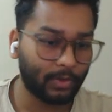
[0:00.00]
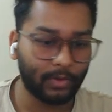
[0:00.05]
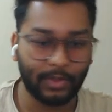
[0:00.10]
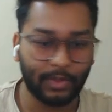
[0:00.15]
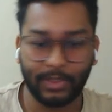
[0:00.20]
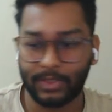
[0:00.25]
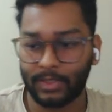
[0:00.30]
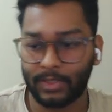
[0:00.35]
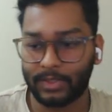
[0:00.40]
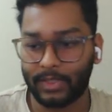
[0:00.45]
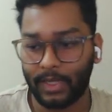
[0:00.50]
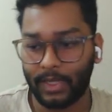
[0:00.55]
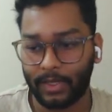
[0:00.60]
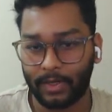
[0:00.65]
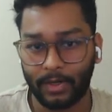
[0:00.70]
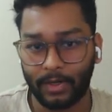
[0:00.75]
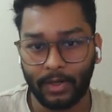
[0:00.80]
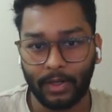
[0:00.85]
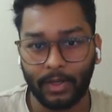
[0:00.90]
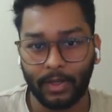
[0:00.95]
So this
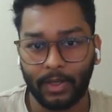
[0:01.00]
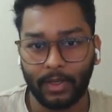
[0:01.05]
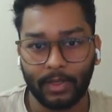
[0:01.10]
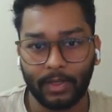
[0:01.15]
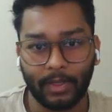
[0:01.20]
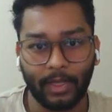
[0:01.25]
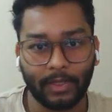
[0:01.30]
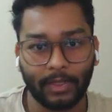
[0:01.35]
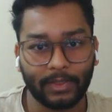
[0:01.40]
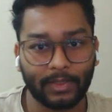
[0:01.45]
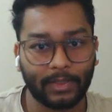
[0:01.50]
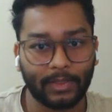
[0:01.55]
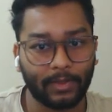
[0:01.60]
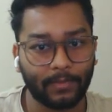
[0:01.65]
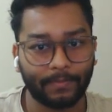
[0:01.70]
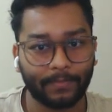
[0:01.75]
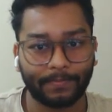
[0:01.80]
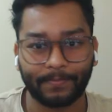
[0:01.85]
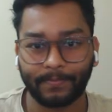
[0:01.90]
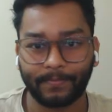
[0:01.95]
is that.
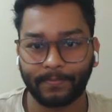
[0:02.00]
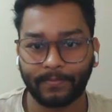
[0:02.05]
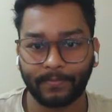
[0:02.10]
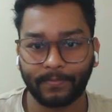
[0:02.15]
Next,